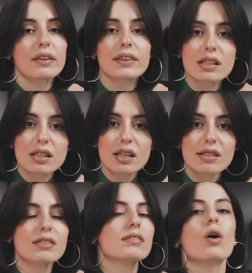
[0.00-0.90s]
this
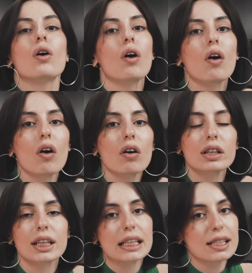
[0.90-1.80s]
is
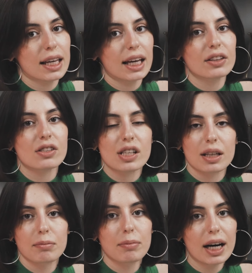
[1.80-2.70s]
all indicators
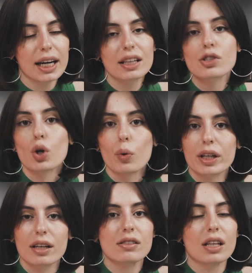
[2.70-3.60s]
combined
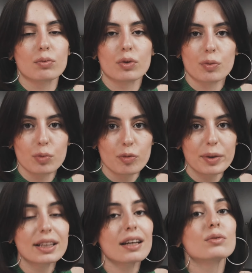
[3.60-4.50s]
showing us downward
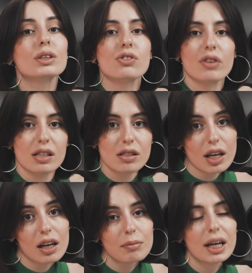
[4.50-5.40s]
movement, and we trust
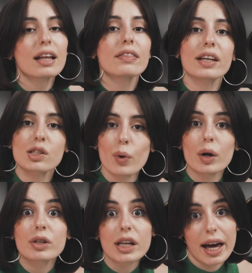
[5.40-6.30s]
them. That's
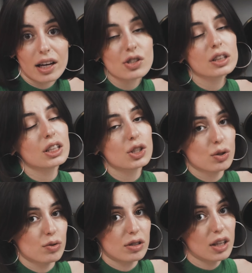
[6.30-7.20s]
why we actually choose